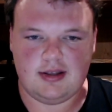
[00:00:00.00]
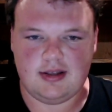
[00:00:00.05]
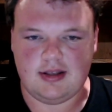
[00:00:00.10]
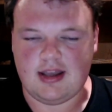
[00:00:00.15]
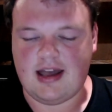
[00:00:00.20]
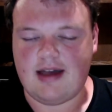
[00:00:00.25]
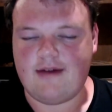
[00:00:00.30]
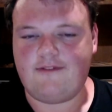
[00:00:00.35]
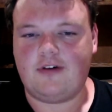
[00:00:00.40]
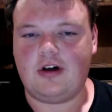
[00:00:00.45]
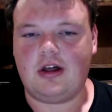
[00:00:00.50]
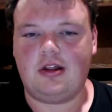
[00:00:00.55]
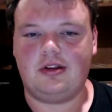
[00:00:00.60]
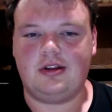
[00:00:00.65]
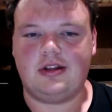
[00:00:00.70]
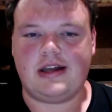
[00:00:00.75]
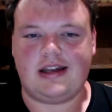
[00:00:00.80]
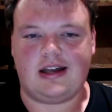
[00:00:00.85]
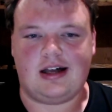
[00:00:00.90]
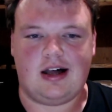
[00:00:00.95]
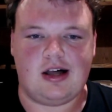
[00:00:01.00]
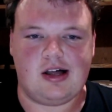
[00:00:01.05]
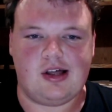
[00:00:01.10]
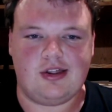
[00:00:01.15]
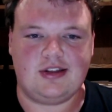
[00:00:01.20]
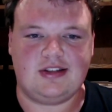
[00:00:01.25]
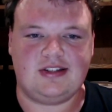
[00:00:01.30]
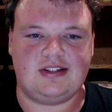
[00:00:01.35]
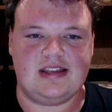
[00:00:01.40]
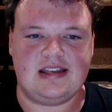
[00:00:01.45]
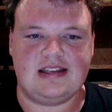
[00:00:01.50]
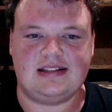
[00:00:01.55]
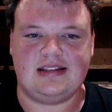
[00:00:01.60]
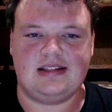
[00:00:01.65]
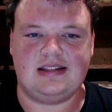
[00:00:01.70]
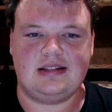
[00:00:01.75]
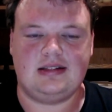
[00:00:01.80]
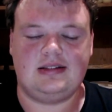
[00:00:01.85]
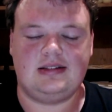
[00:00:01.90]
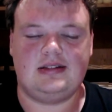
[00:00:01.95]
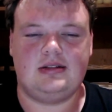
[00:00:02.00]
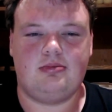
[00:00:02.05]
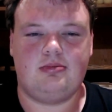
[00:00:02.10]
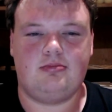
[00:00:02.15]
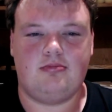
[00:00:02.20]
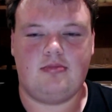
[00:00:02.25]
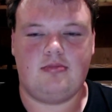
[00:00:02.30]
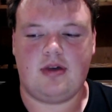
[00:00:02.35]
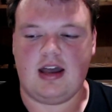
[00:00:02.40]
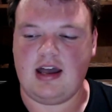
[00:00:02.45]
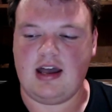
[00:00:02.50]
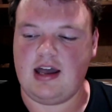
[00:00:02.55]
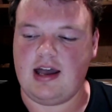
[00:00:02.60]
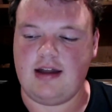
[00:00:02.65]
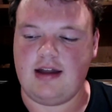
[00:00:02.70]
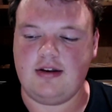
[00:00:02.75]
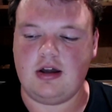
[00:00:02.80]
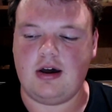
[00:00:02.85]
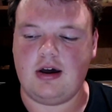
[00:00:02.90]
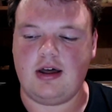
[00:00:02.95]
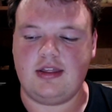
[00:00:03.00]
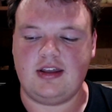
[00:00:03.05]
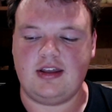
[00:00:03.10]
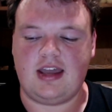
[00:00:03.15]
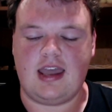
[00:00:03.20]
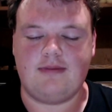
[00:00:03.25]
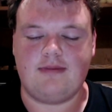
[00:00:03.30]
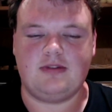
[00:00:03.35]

I followed, like, all the seasons. I know how the game's